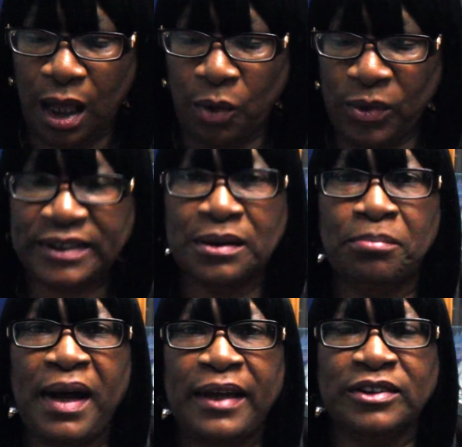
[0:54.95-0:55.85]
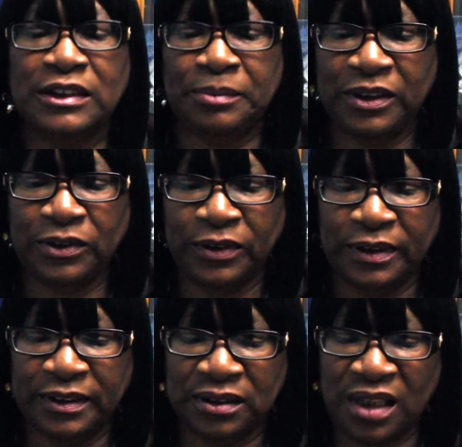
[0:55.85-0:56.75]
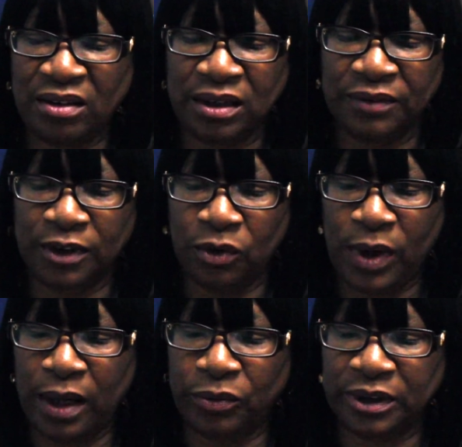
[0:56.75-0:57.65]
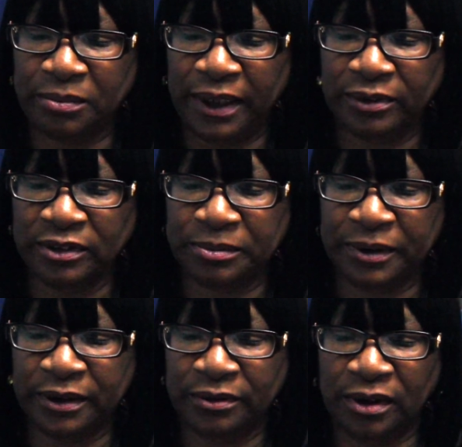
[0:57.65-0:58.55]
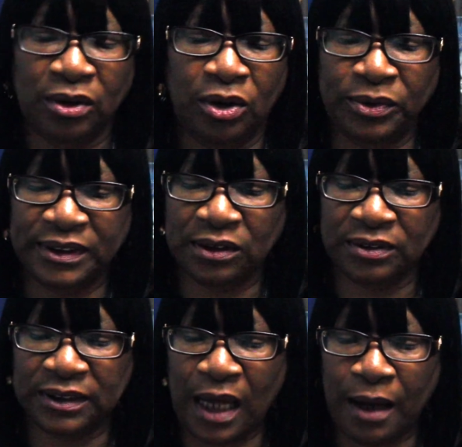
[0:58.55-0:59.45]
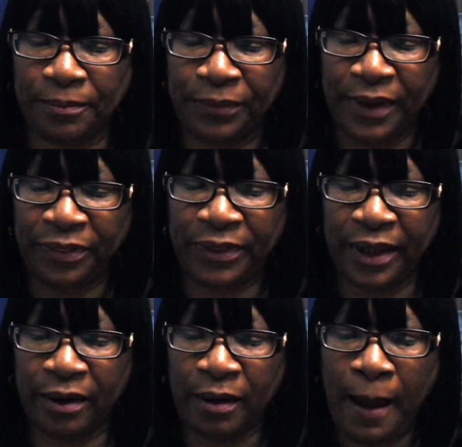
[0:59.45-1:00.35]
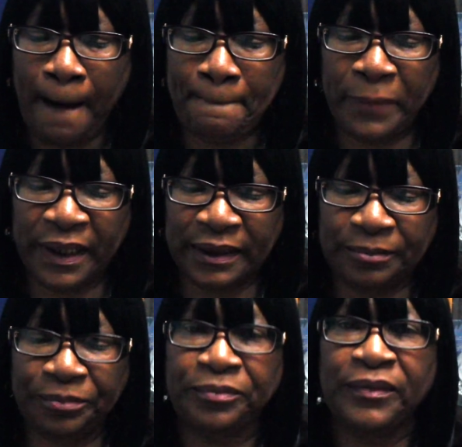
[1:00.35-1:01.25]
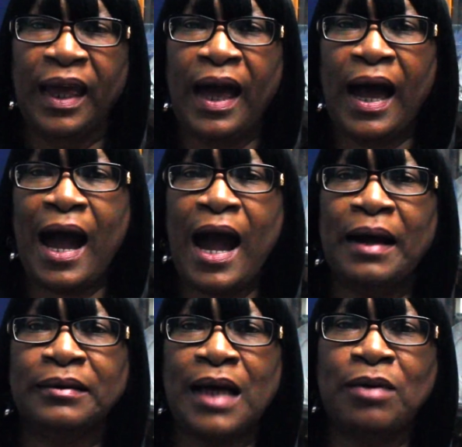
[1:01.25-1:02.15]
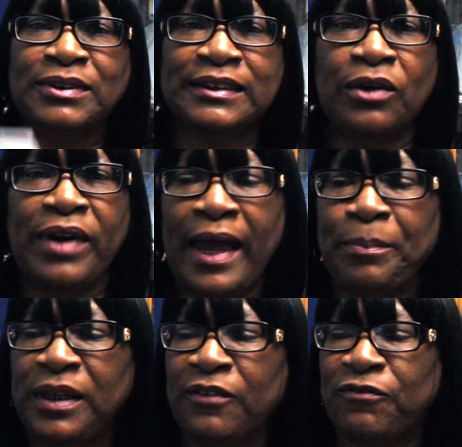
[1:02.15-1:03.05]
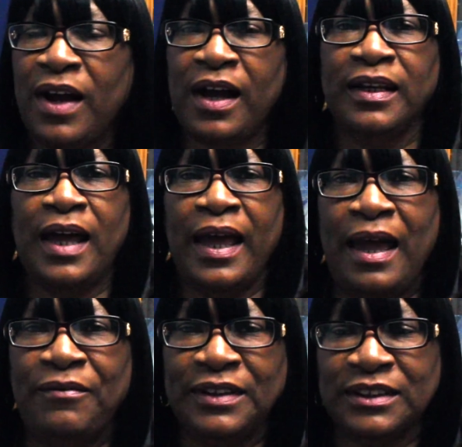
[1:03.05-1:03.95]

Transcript: I went to Michael's because I don't even know why I went to Michael's, but you know, I always go stop there. But I was so happy to find, I have